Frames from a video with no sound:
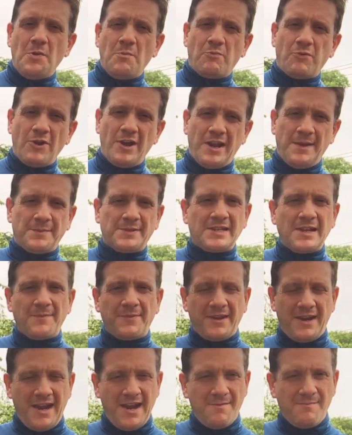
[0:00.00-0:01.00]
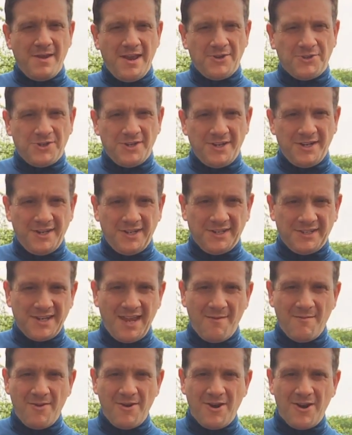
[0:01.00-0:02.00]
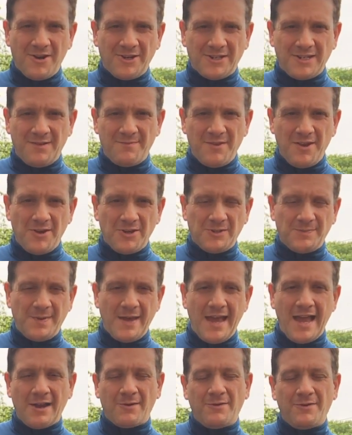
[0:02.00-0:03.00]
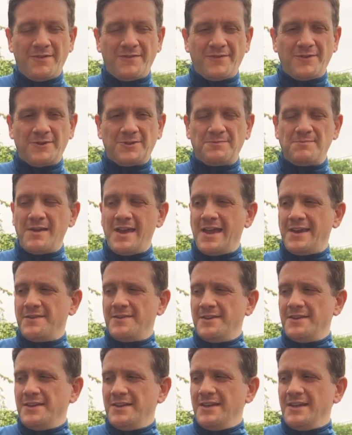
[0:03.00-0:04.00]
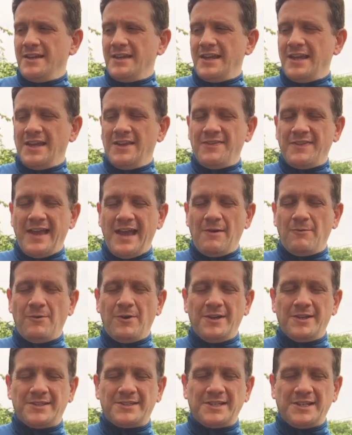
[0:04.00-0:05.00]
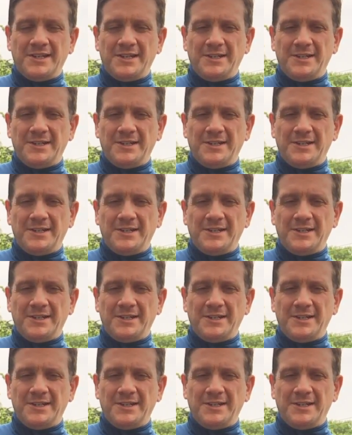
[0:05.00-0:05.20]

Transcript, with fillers: brought up something I had mentioned in a seminar some years back when we first met, and that was